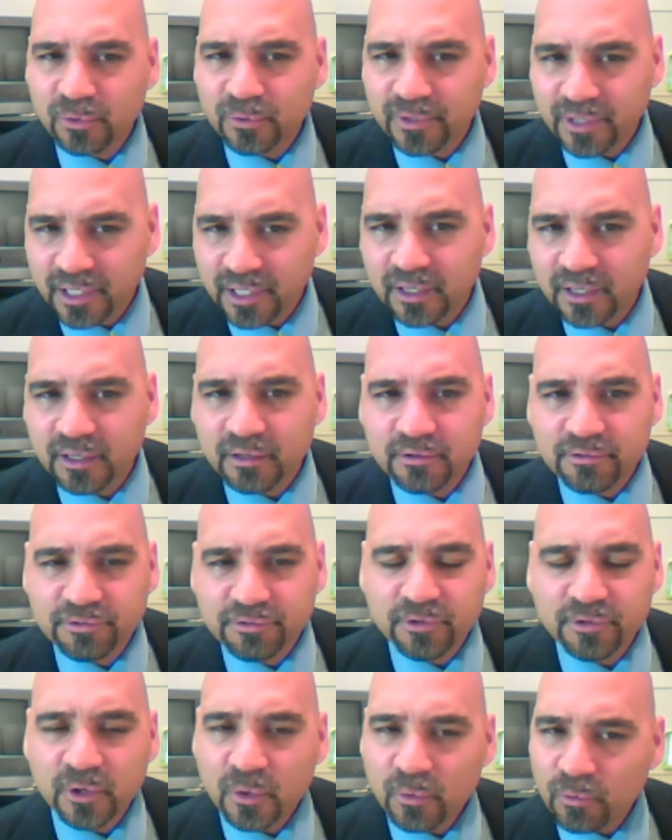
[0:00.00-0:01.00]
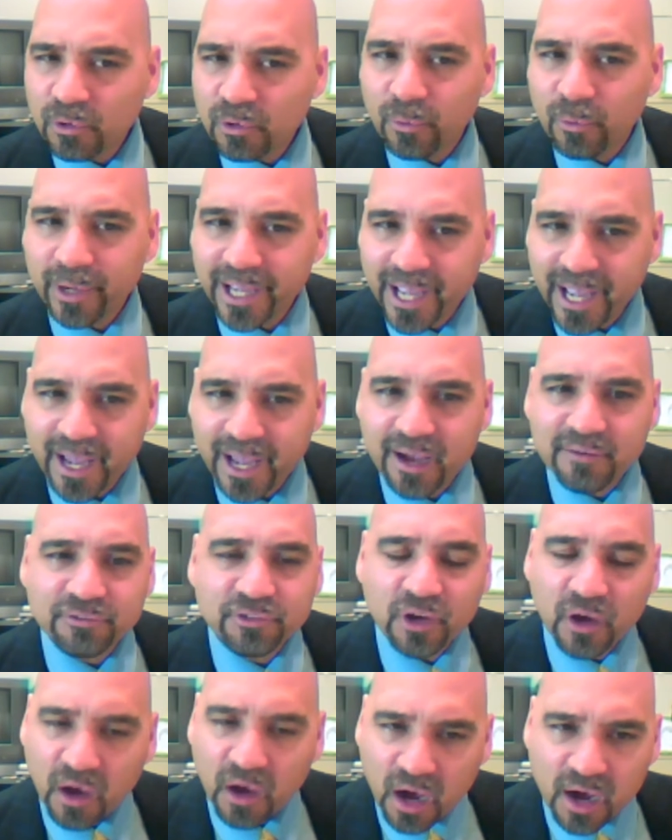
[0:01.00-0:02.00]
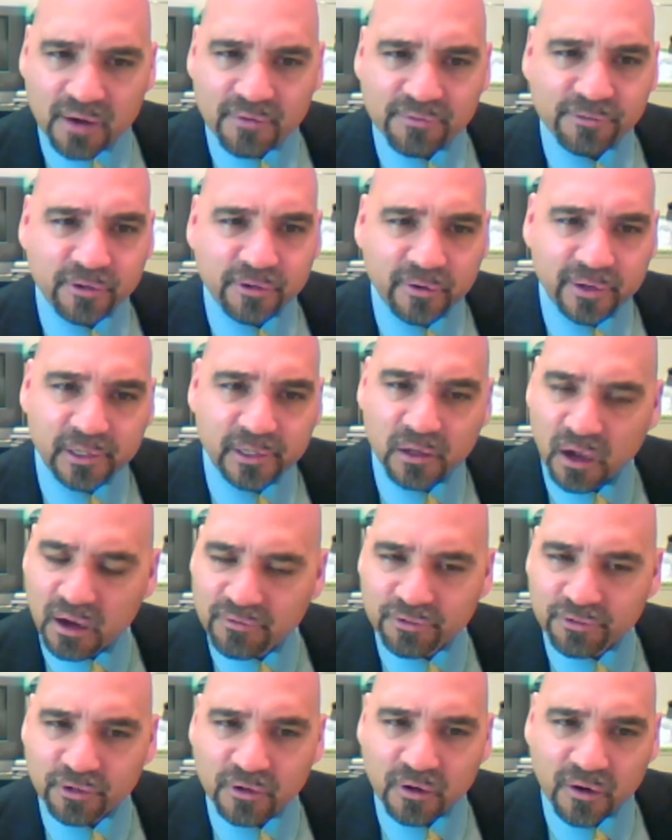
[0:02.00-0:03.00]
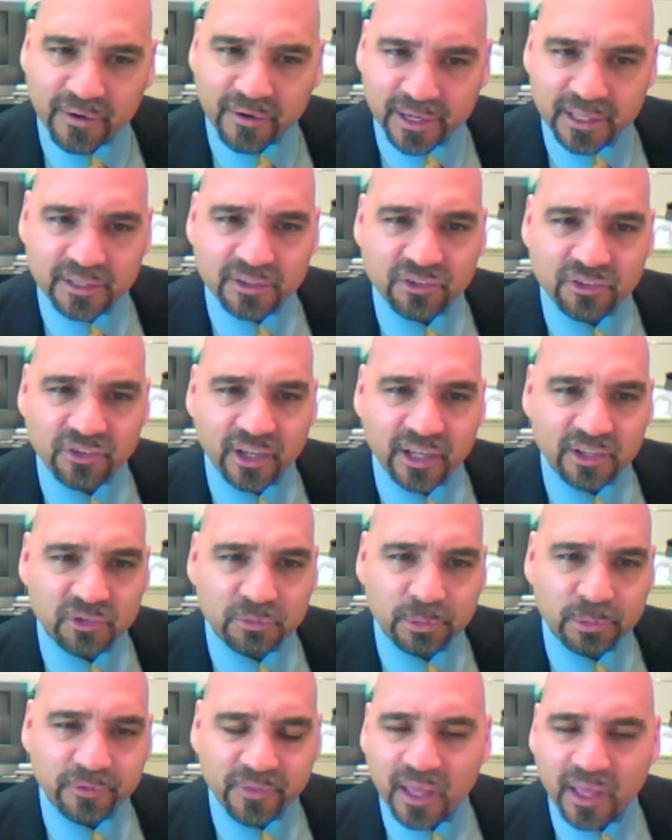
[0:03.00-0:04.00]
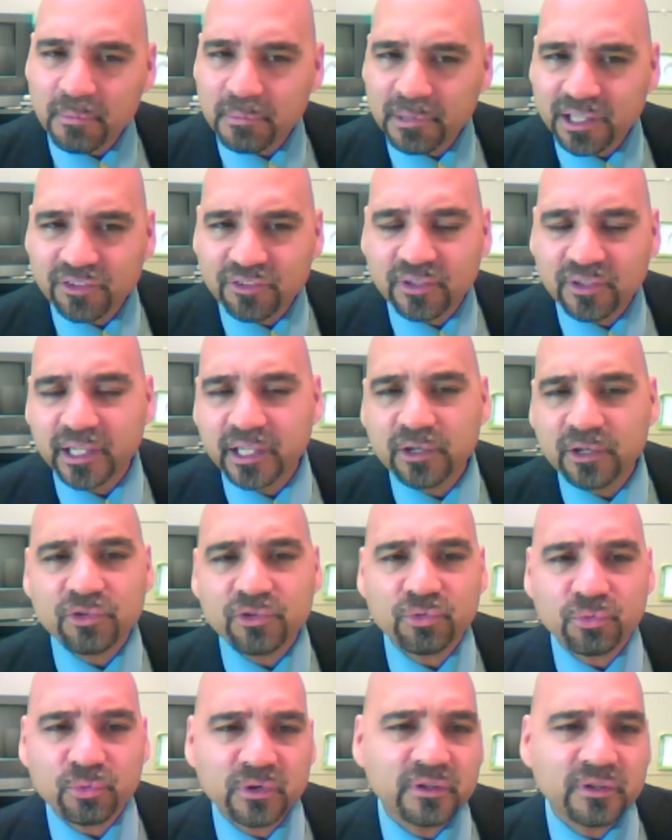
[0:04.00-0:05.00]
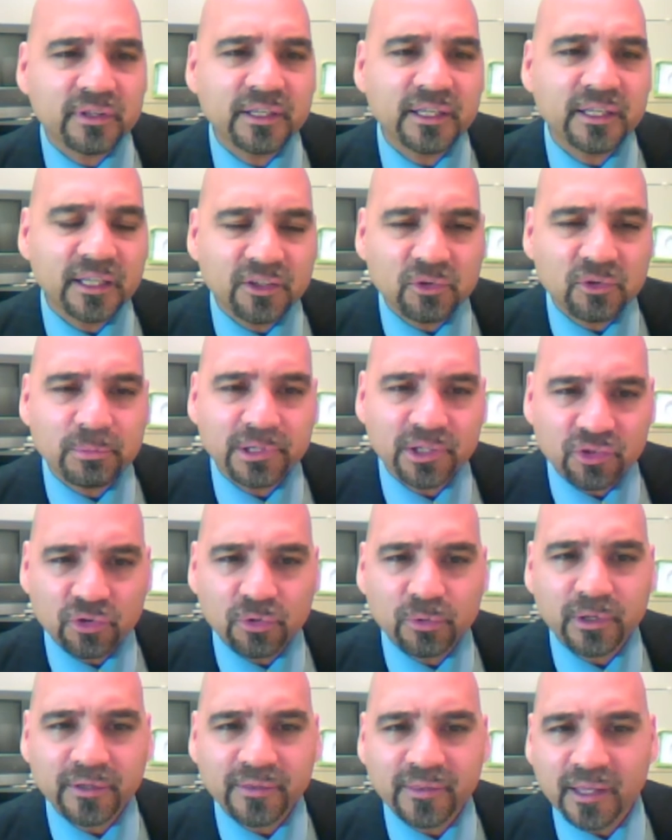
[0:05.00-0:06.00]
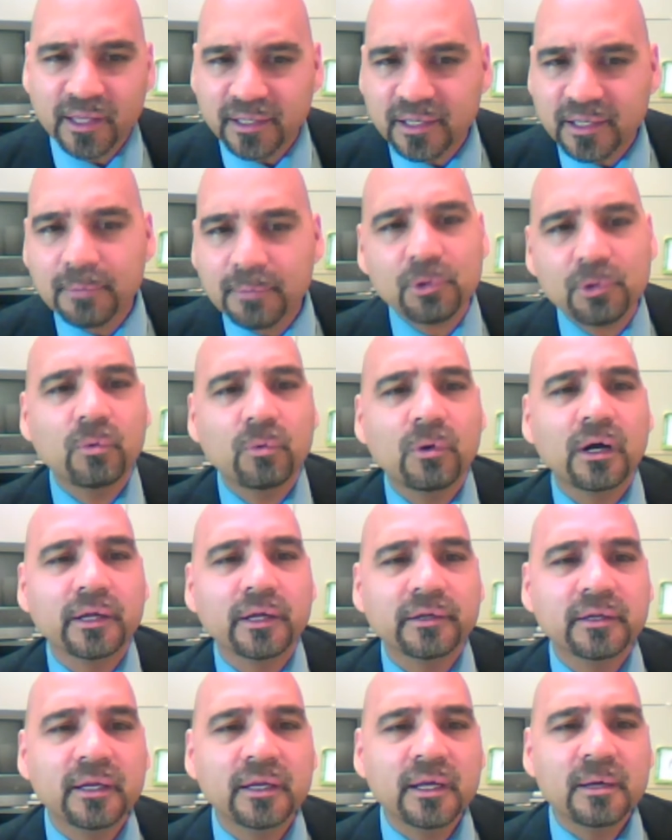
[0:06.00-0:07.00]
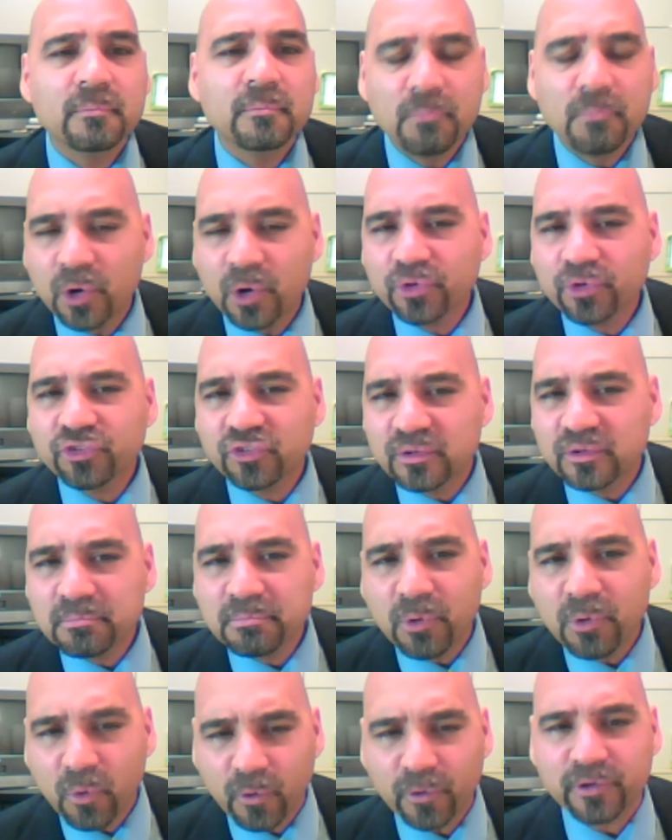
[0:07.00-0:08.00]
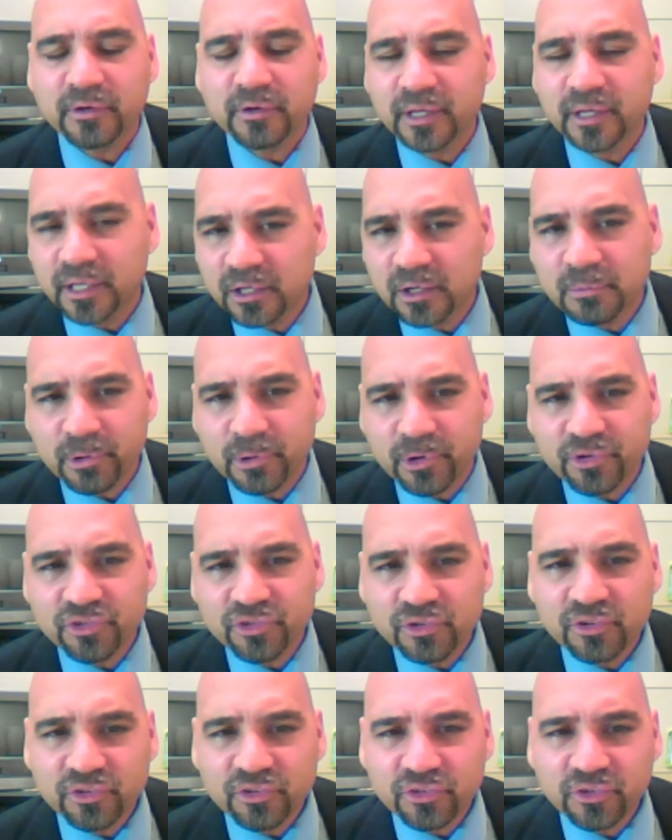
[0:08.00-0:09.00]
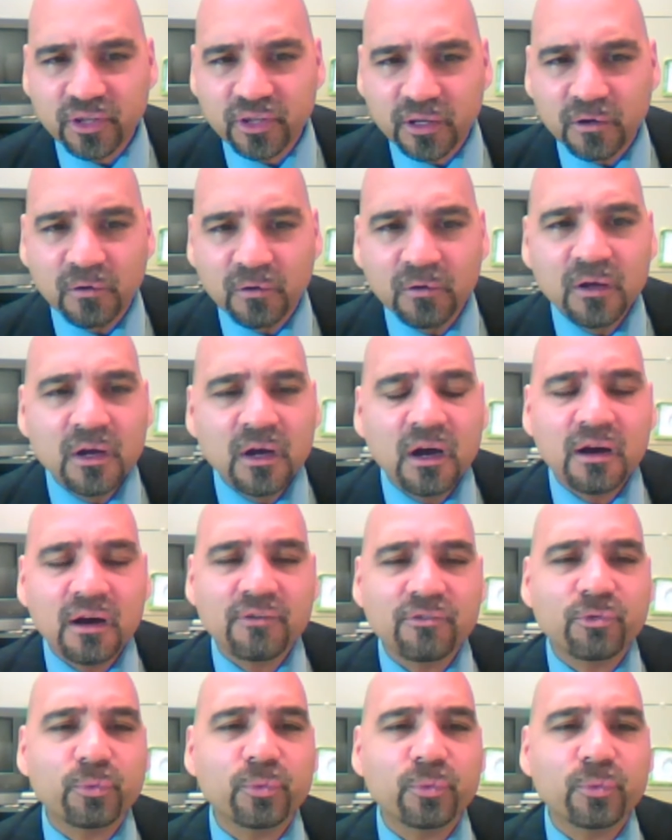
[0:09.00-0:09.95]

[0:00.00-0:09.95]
each of us to give what we have to offer and offer our insights. But that means leaders really need to be doing that number one most important